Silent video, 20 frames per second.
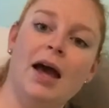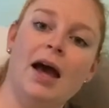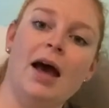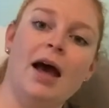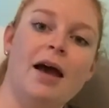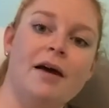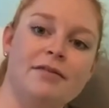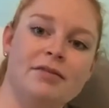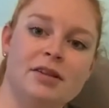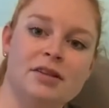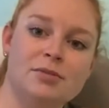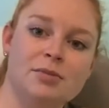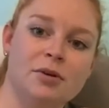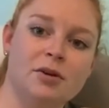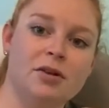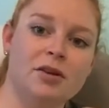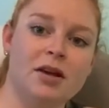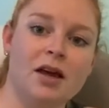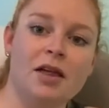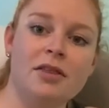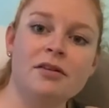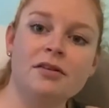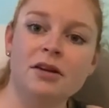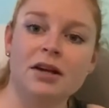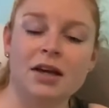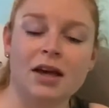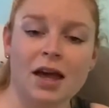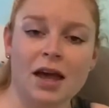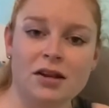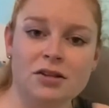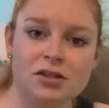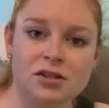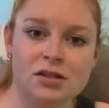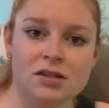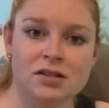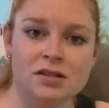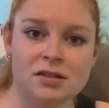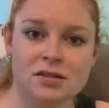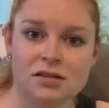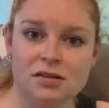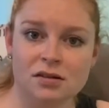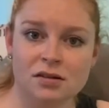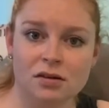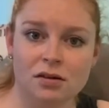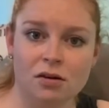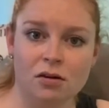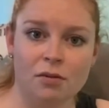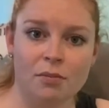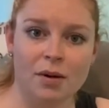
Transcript: I have this one on the other and it catches all my